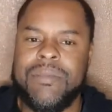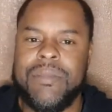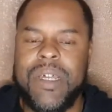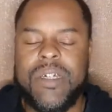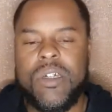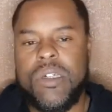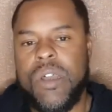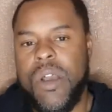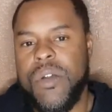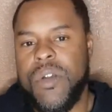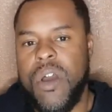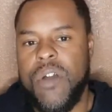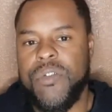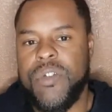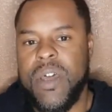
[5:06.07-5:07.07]
That's a
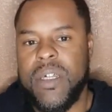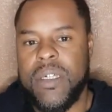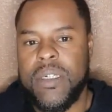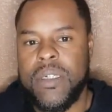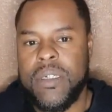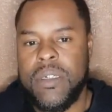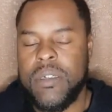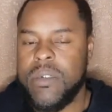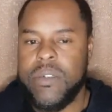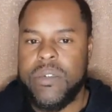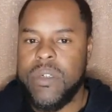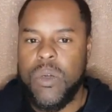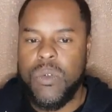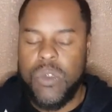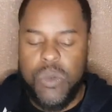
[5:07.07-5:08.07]
turnoff, fellas.
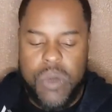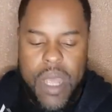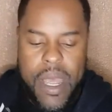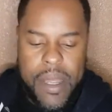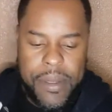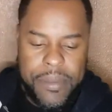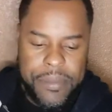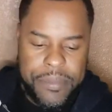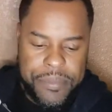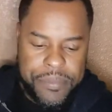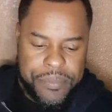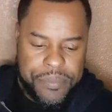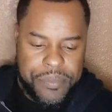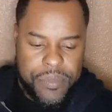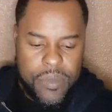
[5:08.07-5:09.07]
Don't do that.
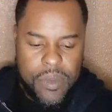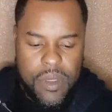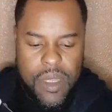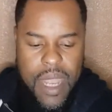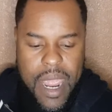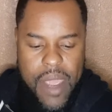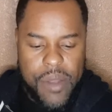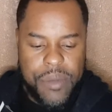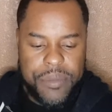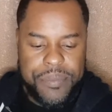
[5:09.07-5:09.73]
Now,